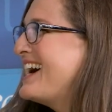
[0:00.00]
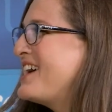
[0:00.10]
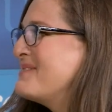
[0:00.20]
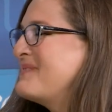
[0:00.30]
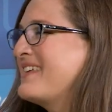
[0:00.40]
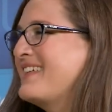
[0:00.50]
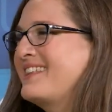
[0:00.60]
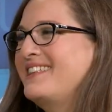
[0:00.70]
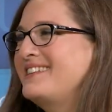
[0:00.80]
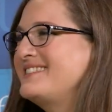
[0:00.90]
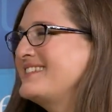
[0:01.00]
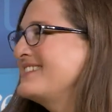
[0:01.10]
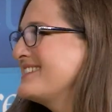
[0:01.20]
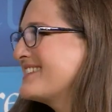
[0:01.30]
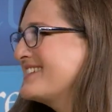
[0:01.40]
Um, I think that's a
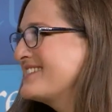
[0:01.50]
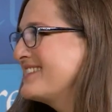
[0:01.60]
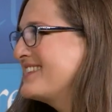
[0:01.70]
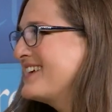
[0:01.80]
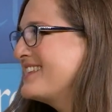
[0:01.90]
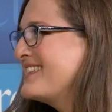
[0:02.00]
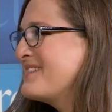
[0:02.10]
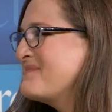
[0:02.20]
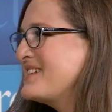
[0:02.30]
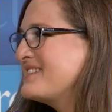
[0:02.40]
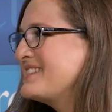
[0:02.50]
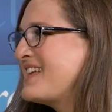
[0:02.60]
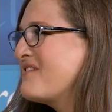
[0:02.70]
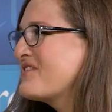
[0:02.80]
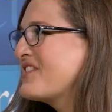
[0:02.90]
discussion that, that patients
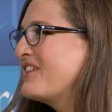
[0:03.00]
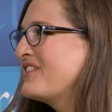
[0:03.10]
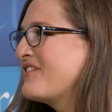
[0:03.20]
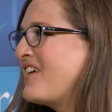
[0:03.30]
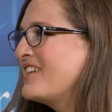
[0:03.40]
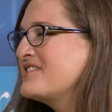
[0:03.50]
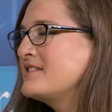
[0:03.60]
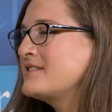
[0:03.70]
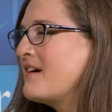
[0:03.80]
have with their urologist.